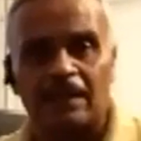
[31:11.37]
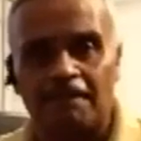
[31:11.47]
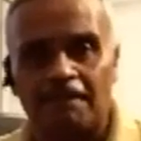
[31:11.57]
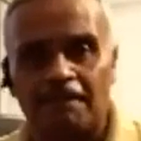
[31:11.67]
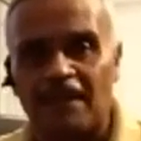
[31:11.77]

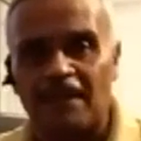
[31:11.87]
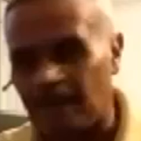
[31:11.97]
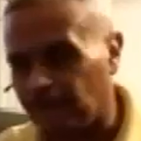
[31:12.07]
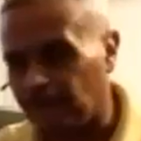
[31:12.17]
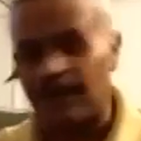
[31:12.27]

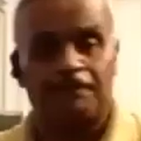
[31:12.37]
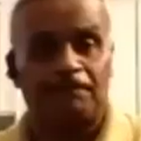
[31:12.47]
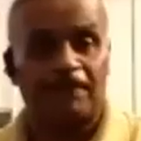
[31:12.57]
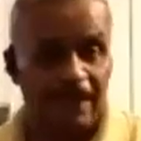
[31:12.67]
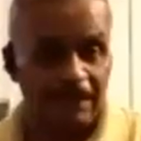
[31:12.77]
I
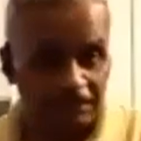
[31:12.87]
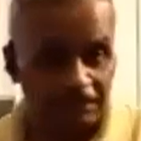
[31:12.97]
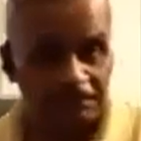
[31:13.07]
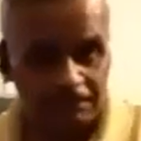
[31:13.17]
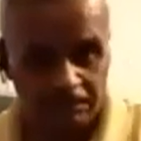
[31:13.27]
played
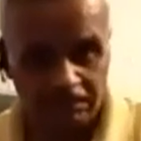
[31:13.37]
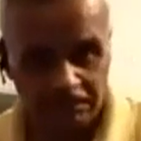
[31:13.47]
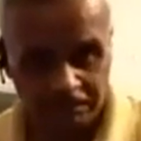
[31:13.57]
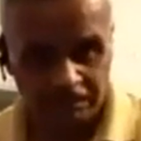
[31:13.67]
plena, I